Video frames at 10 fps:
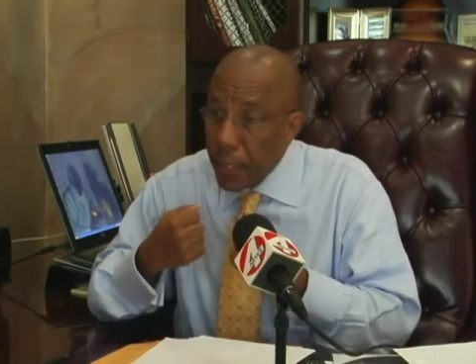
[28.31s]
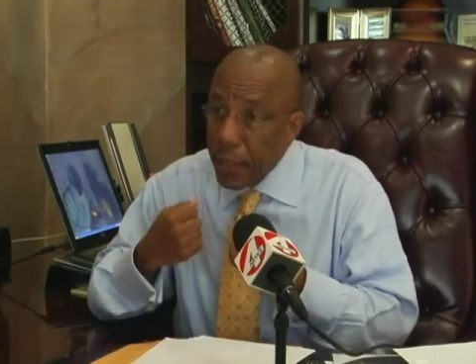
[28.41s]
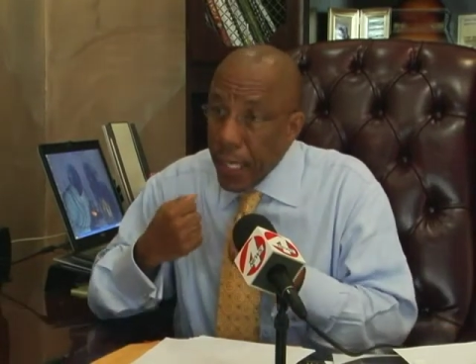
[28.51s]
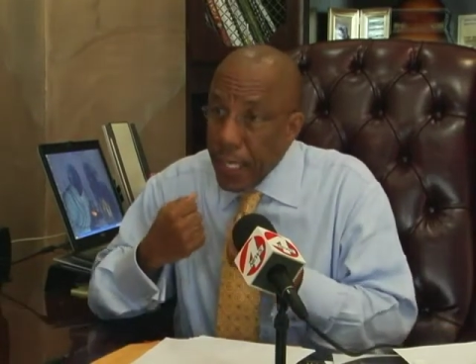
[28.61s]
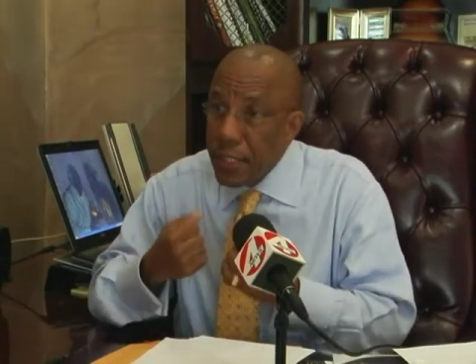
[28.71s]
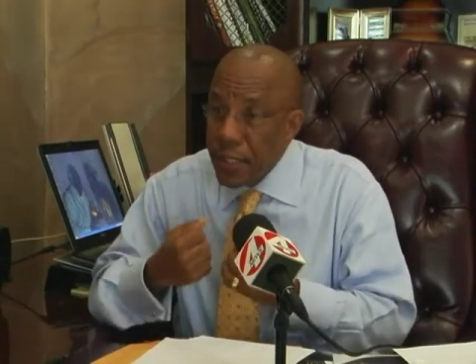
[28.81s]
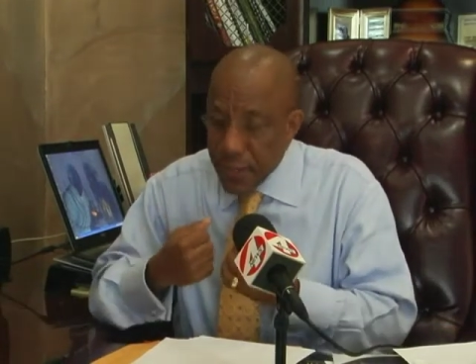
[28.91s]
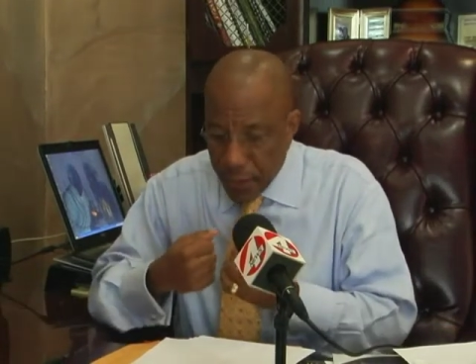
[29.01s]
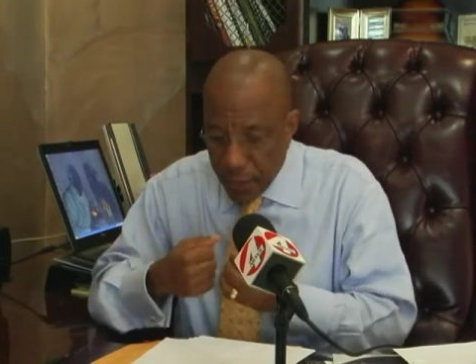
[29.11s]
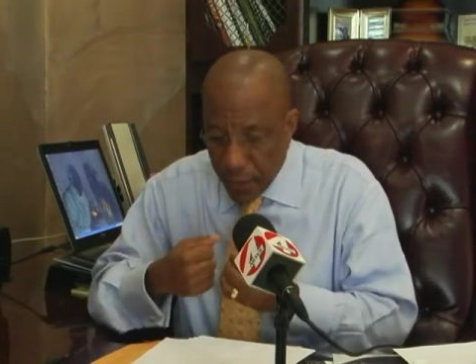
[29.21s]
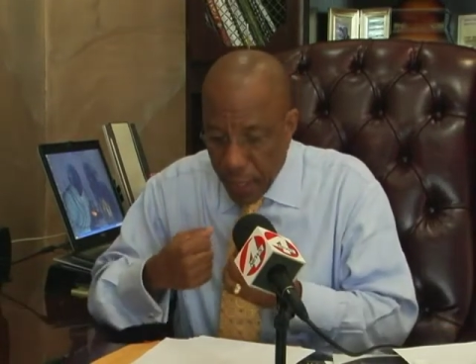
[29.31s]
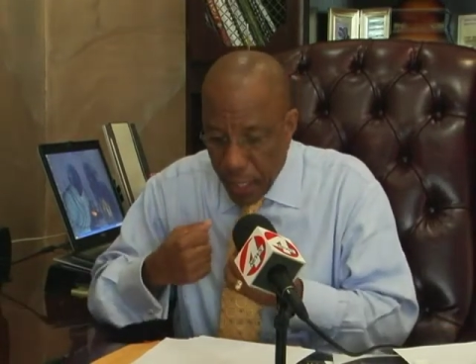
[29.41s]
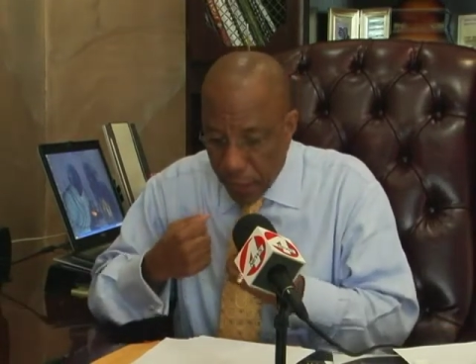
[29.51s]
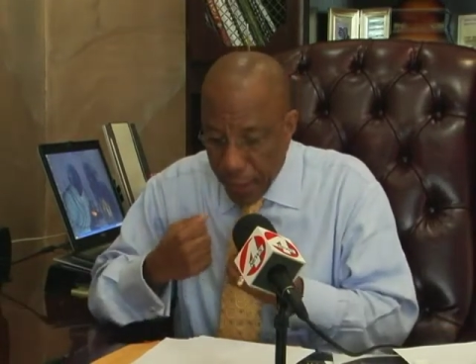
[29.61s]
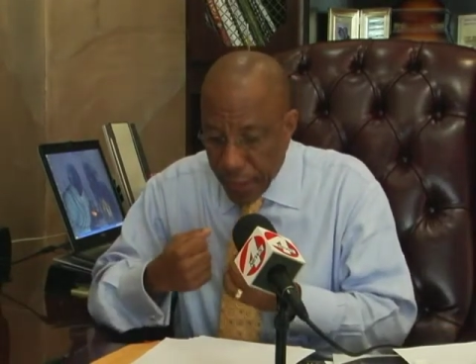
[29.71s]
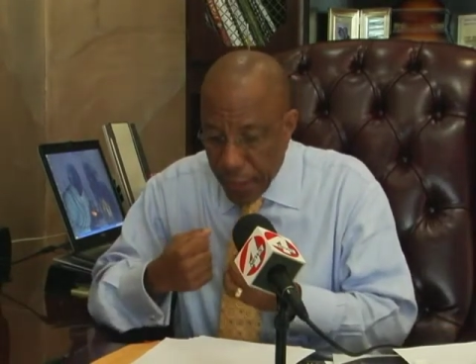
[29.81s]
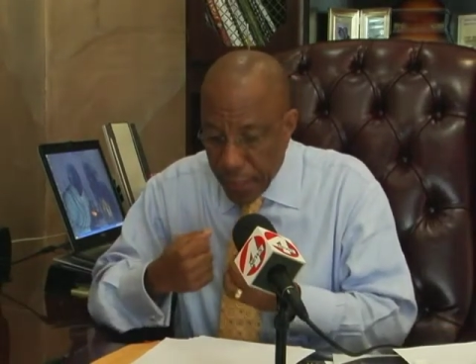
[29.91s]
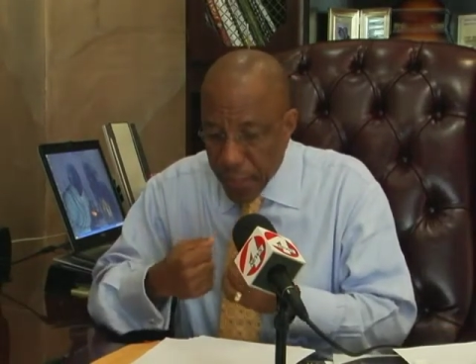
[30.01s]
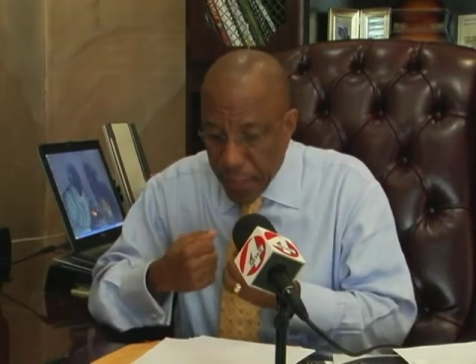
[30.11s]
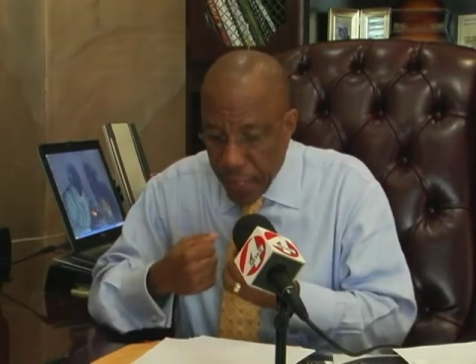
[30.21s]
the agency, the
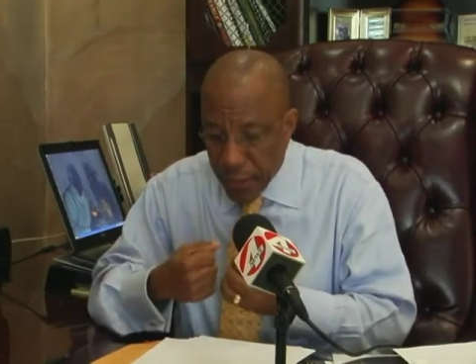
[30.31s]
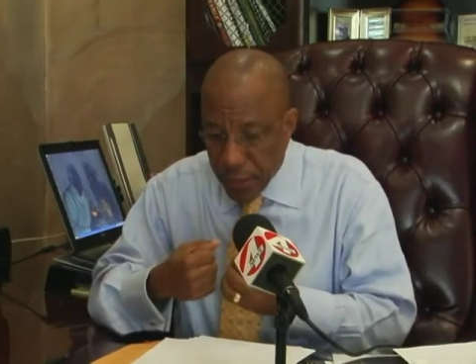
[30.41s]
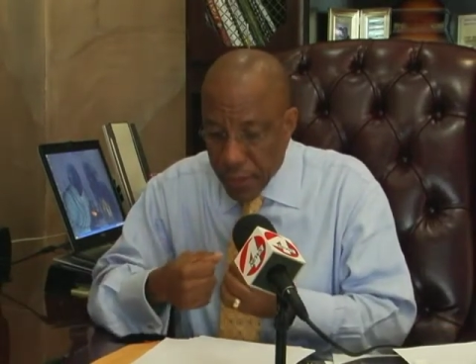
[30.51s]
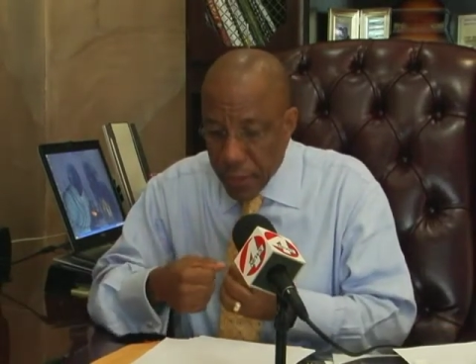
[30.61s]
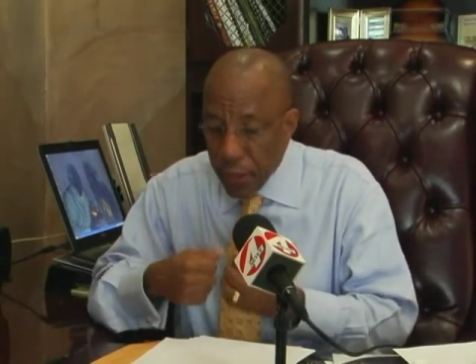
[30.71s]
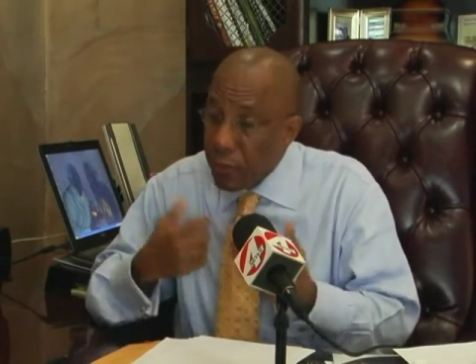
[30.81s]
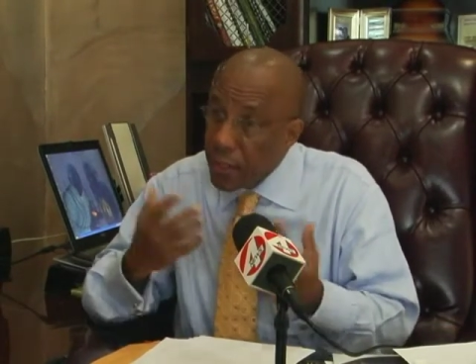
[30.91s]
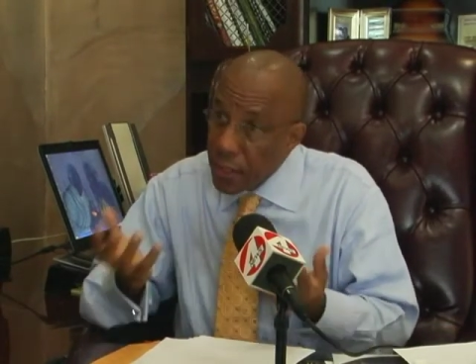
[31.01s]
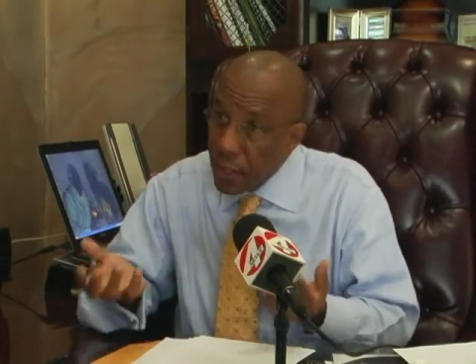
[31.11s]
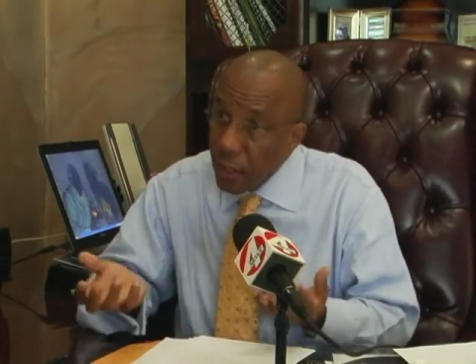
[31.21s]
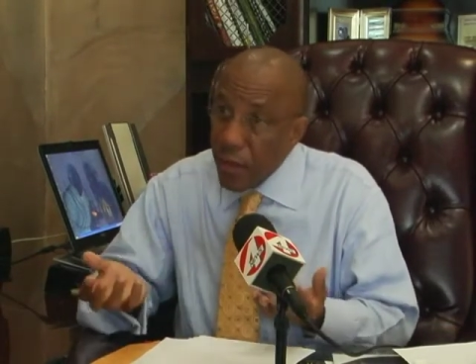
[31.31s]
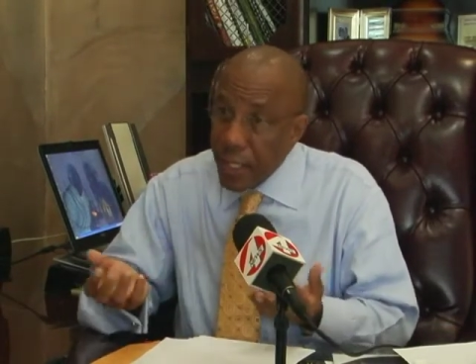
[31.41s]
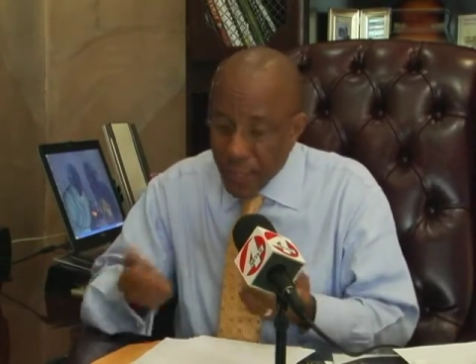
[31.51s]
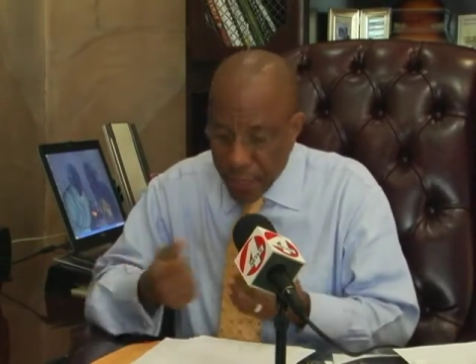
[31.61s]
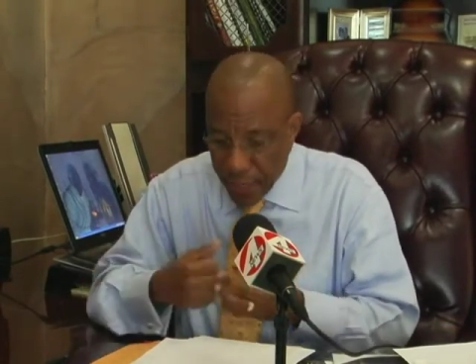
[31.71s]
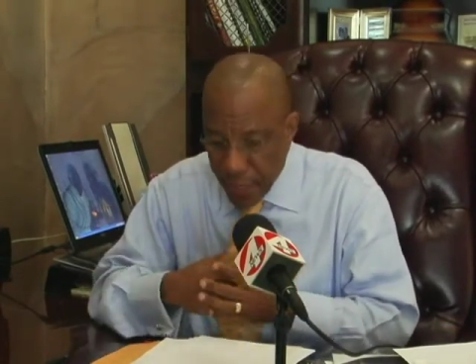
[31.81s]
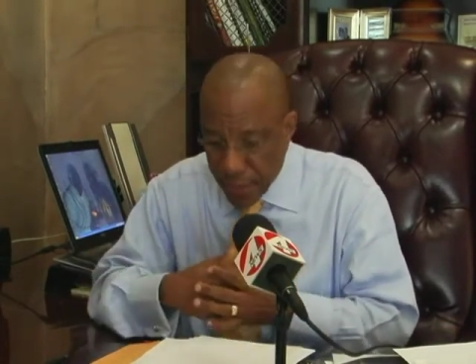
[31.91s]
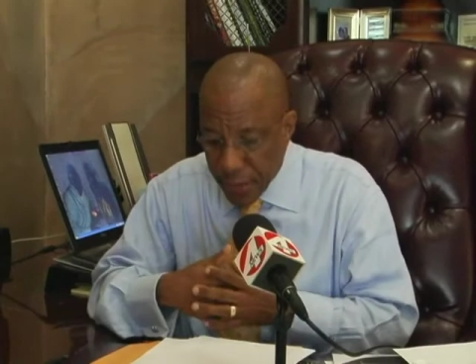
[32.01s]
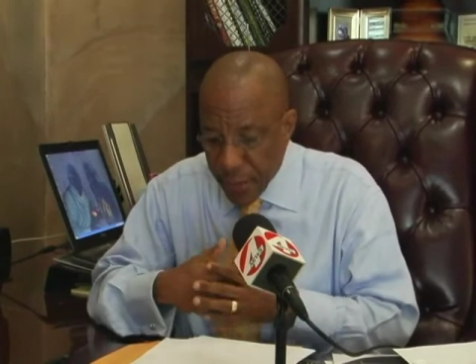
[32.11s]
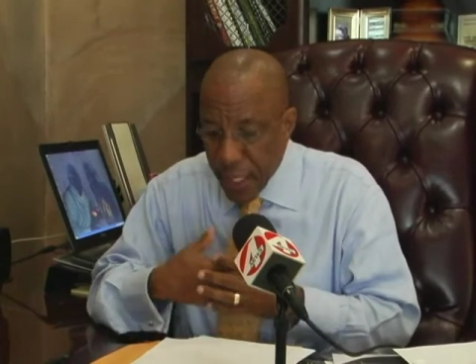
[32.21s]
accreditation agency, the regional accreditation
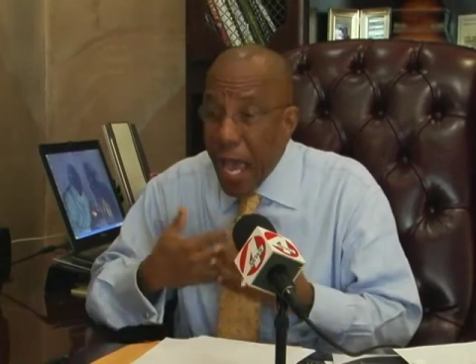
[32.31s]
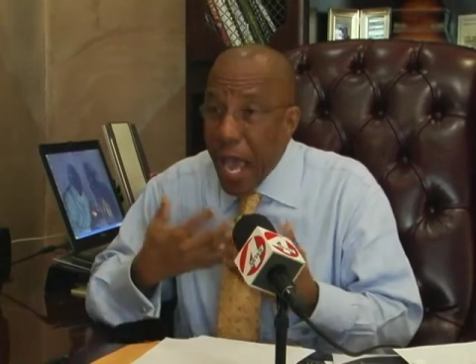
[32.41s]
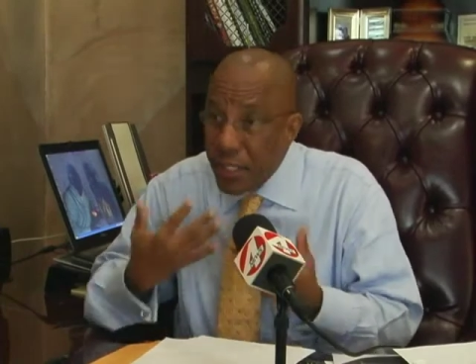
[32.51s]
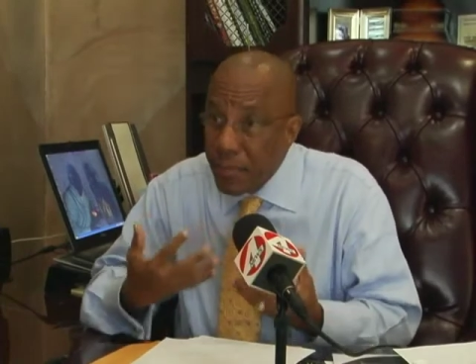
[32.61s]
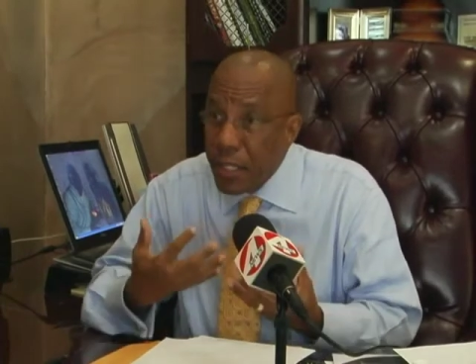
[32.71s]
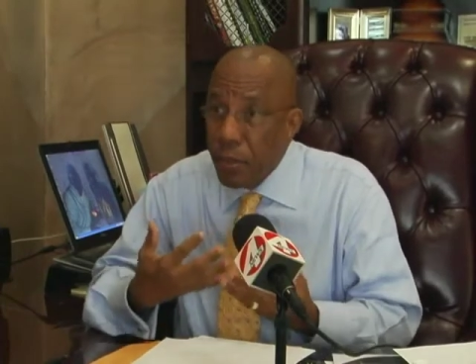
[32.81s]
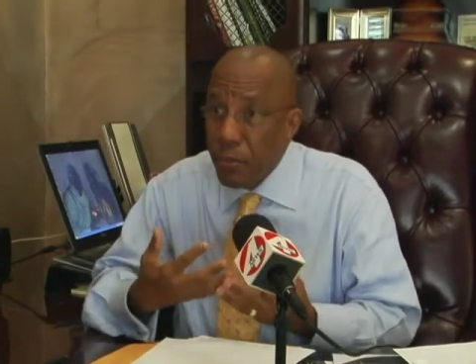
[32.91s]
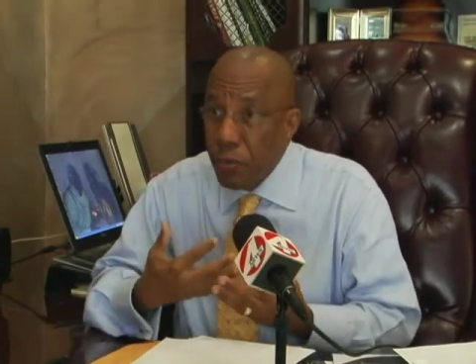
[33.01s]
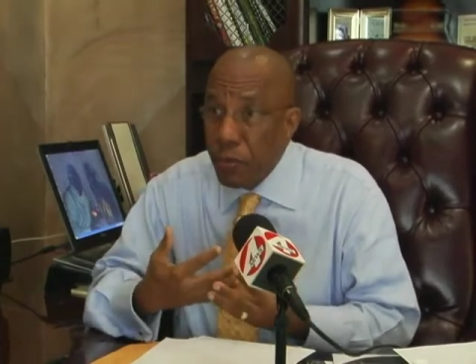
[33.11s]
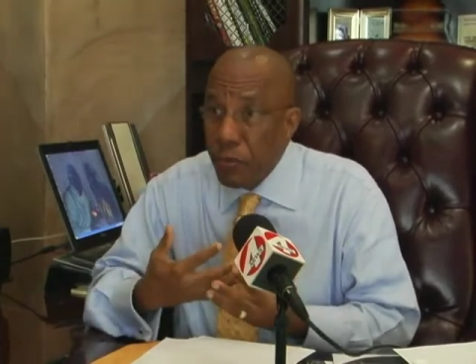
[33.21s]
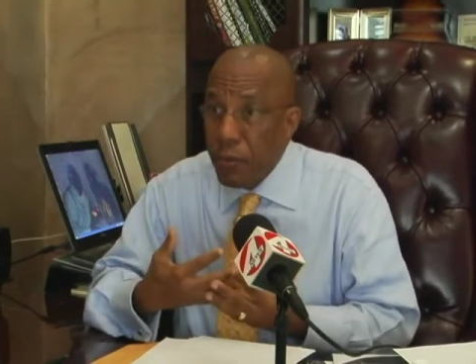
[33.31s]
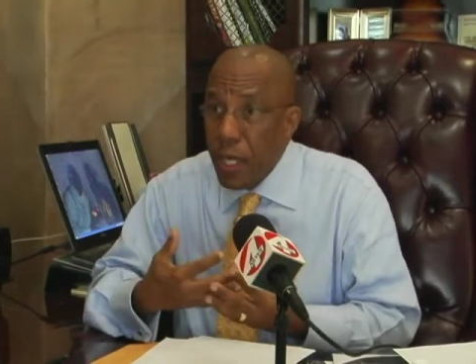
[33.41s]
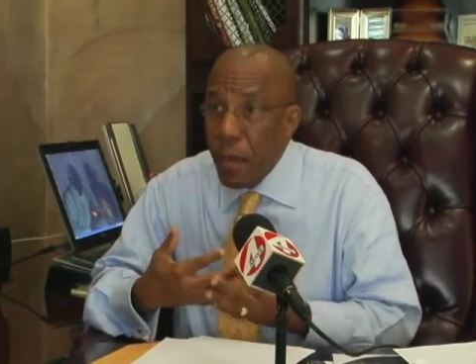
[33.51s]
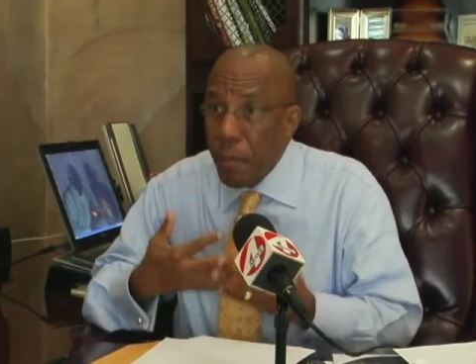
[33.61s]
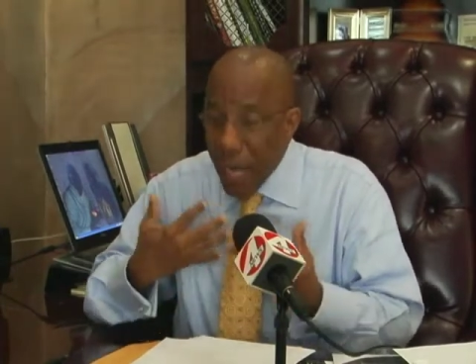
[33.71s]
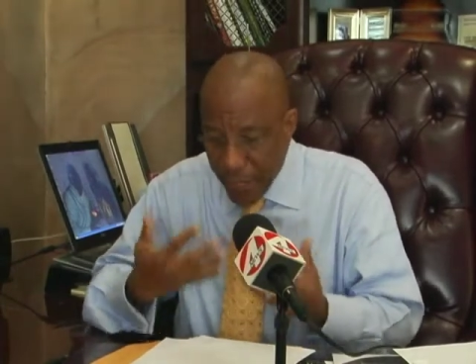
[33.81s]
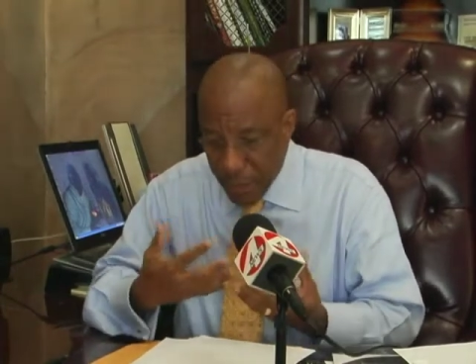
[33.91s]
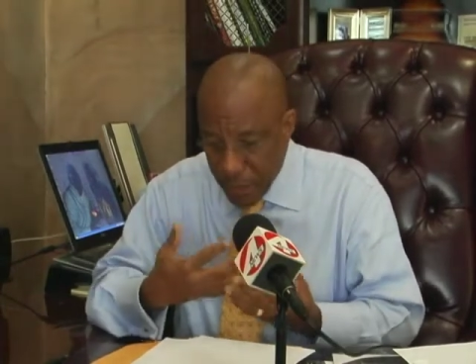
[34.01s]
agency, has been approved by the